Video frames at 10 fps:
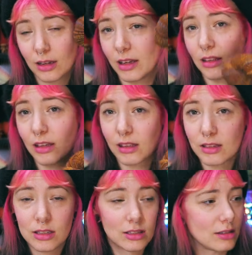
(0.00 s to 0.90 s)
I think
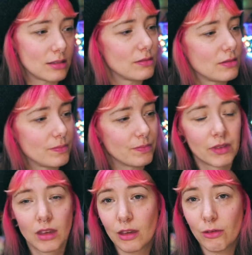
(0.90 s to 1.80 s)
this is...
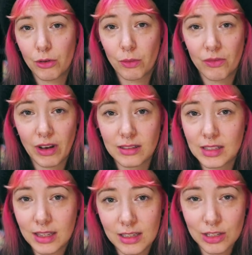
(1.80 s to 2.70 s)
If you
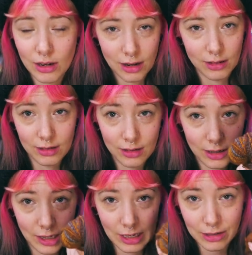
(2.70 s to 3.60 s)
fancy this yarn,
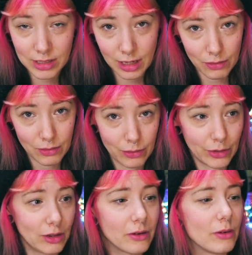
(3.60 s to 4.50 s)
I'll save it
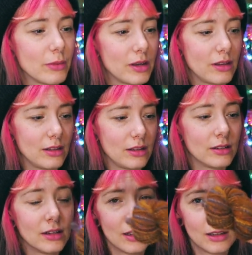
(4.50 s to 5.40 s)
for you when we're in